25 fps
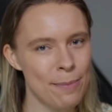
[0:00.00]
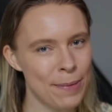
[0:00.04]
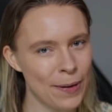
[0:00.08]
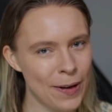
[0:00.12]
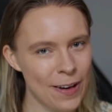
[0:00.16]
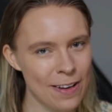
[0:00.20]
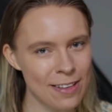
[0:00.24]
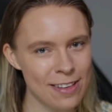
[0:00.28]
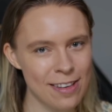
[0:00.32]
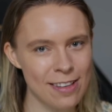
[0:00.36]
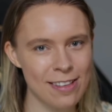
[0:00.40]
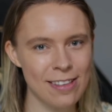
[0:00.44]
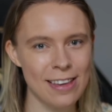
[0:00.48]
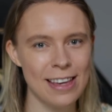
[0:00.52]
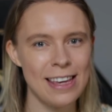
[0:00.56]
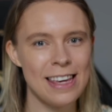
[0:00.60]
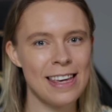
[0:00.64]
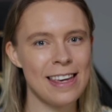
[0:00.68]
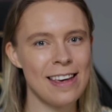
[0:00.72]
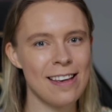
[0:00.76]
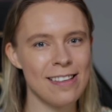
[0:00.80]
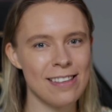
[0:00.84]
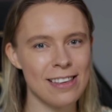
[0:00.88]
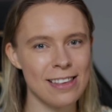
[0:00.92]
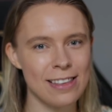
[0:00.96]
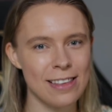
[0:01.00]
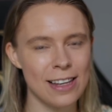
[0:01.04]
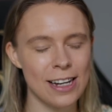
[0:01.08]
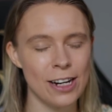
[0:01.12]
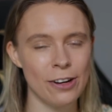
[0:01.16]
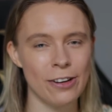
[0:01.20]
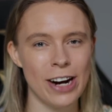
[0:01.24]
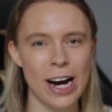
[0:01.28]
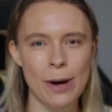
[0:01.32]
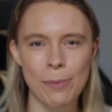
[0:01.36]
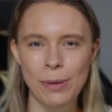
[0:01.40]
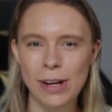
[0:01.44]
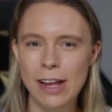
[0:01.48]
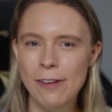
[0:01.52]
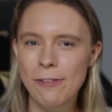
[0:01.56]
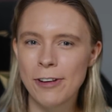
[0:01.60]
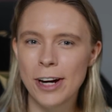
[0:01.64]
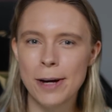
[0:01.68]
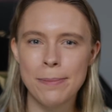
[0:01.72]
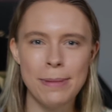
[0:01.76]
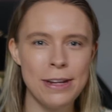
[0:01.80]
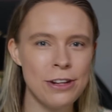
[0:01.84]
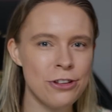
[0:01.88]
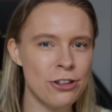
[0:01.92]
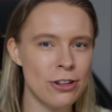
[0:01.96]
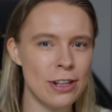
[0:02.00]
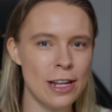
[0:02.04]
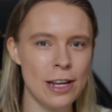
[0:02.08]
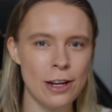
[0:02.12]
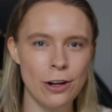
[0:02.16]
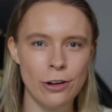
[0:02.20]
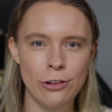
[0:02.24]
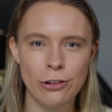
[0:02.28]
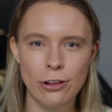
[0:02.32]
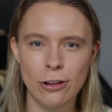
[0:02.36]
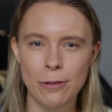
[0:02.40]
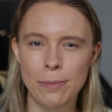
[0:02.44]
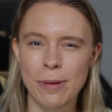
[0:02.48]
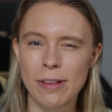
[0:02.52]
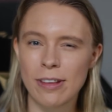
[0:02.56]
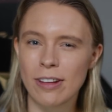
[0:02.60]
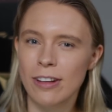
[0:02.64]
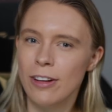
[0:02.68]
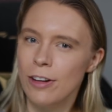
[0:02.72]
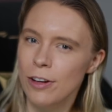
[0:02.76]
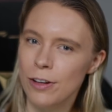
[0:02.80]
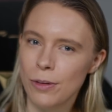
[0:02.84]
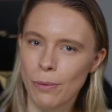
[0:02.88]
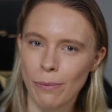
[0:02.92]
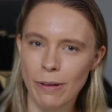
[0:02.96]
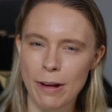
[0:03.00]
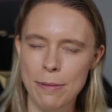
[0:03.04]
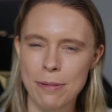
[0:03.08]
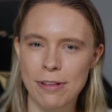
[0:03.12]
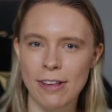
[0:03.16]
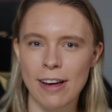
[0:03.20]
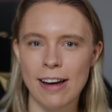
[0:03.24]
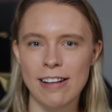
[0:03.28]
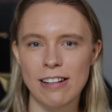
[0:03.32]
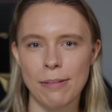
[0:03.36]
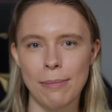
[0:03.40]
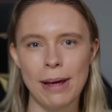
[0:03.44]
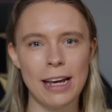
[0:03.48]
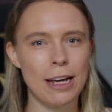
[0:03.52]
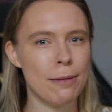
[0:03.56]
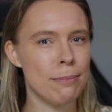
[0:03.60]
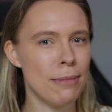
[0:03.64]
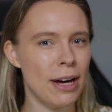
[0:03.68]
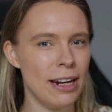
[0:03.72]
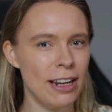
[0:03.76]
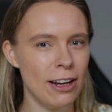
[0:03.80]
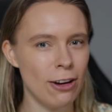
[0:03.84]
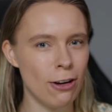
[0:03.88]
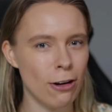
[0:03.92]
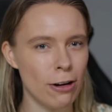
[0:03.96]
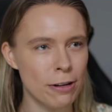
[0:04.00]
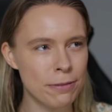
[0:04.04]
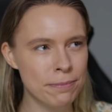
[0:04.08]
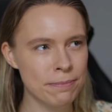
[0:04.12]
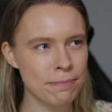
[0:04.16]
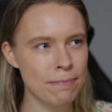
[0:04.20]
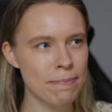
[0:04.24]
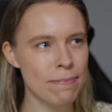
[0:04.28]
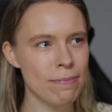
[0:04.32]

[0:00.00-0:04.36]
Because you see, here's the thing, right? Whenever I mention that YouTube is a good website to make money on,